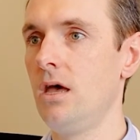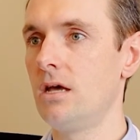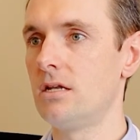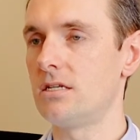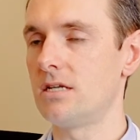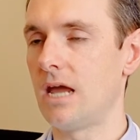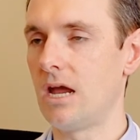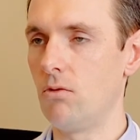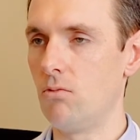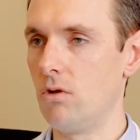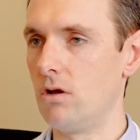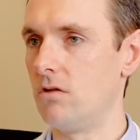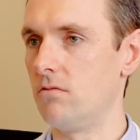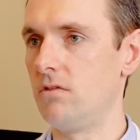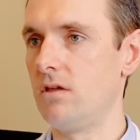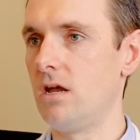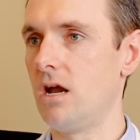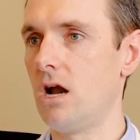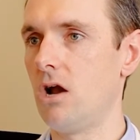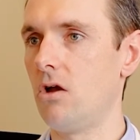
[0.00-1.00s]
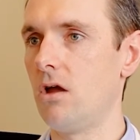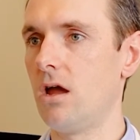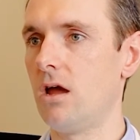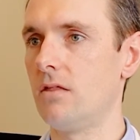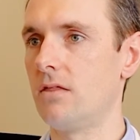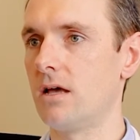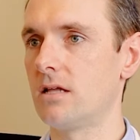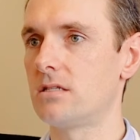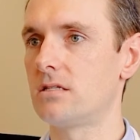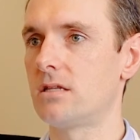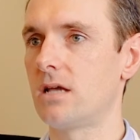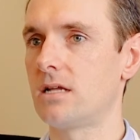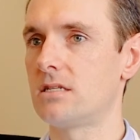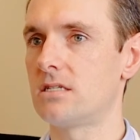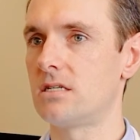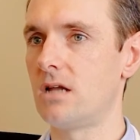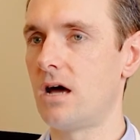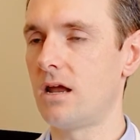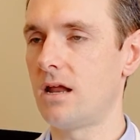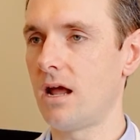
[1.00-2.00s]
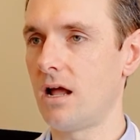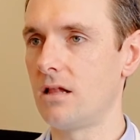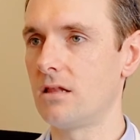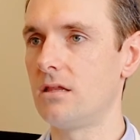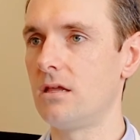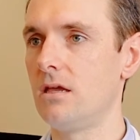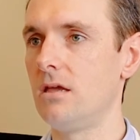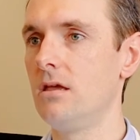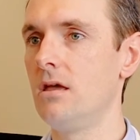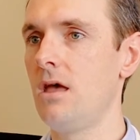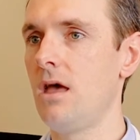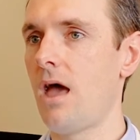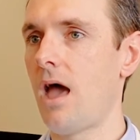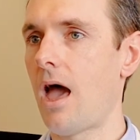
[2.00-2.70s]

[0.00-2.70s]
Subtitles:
get rid of the area that's not healthy.